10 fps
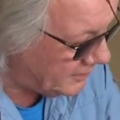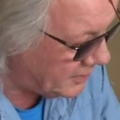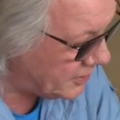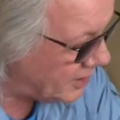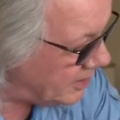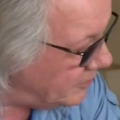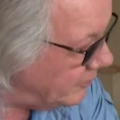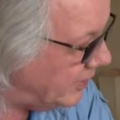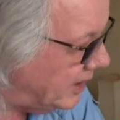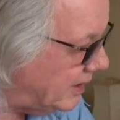this time
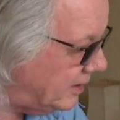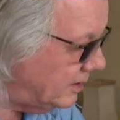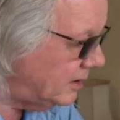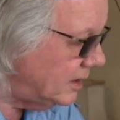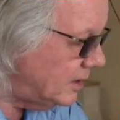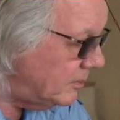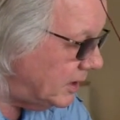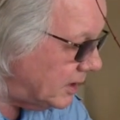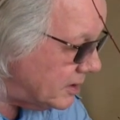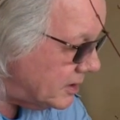of year,
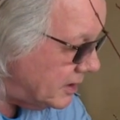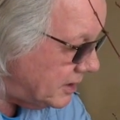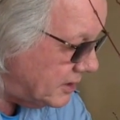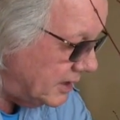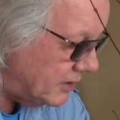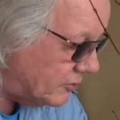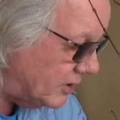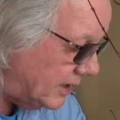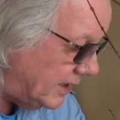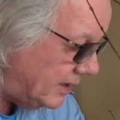because it is
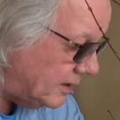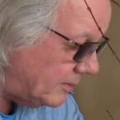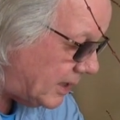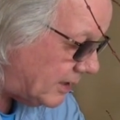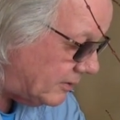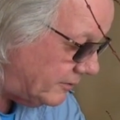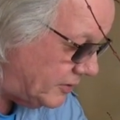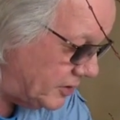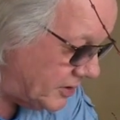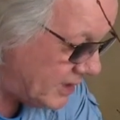literally a matter of
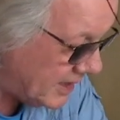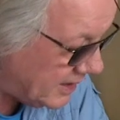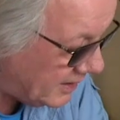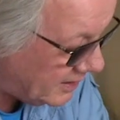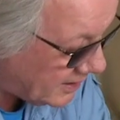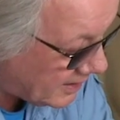just taking